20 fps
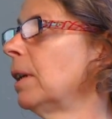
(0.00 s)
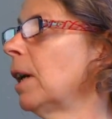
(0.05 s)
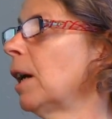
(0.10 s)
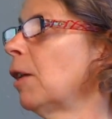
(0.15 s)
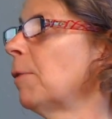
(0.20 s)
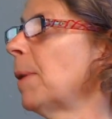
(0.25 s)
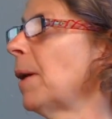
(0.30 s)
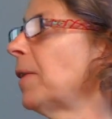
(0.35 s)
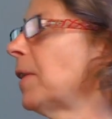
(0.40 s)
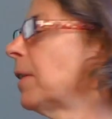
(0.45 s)

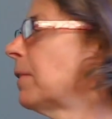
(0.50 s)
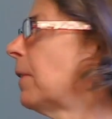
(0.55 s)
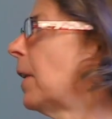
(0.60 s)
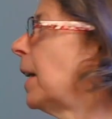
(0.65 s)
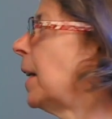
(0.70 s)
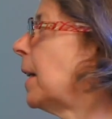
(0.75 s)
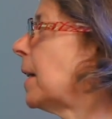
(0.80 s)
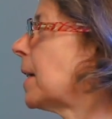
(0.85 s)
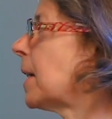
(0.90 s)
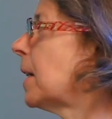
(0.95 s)
about their
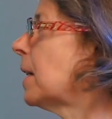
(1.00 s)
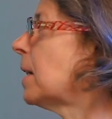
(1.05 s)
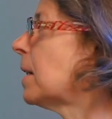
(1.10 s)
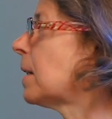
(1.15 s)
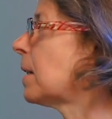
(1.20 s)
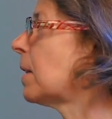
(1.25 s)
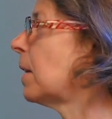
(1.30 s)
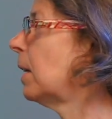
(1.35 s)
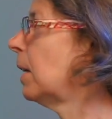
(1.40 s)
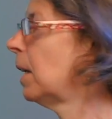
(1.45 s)

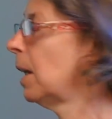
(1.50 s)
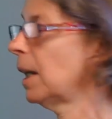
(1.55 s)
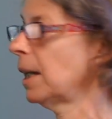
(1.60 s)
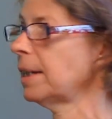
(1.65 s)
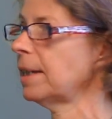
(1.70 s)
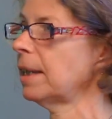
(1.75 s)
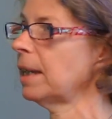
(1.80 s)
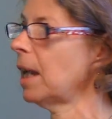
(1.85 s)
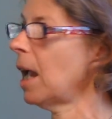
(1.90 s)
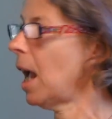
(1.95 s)
finances.
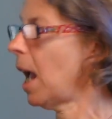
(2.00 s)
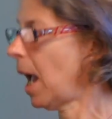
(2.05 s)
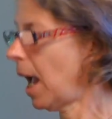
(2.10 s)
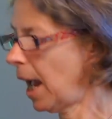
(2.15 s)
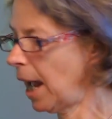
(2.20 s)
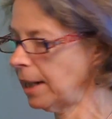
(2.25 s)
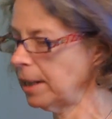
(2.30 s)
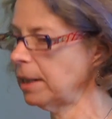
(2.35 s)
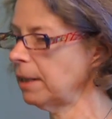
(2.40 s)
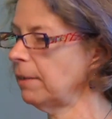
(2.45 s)
That's the
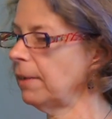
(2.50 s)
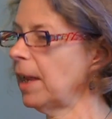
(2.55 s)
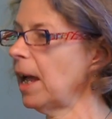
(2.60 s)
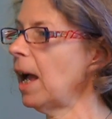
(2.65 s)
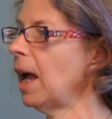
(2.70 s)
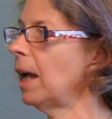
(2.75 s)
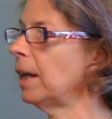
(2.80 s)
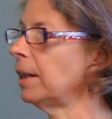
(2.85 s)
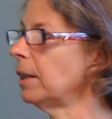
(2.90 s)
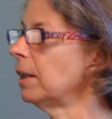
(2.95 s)
end well, of
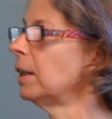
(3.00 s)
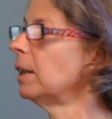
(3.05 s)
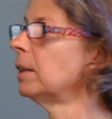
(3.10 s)
that